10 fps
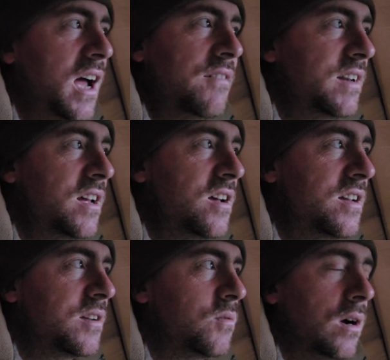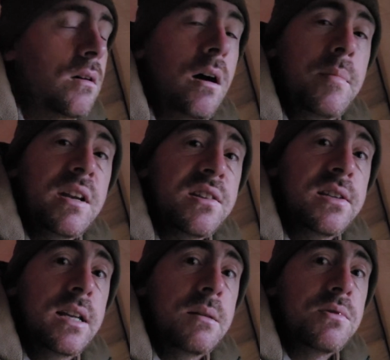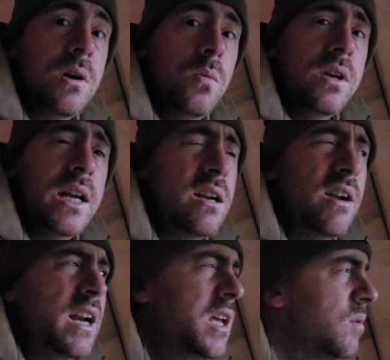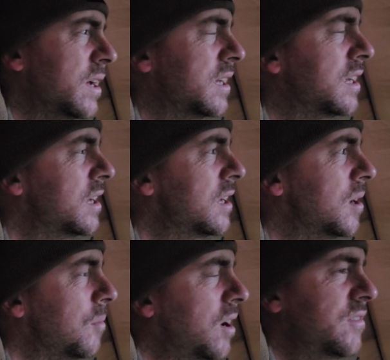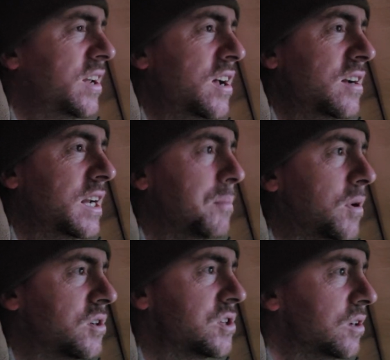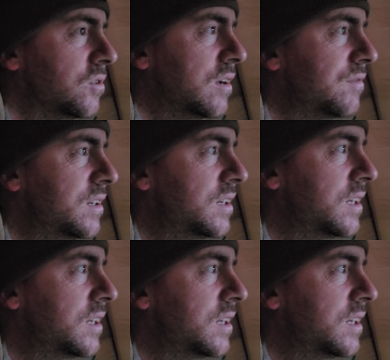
I've been asleep, so I wouldn't hear it anyway. But I haven't heard any washing or nothing.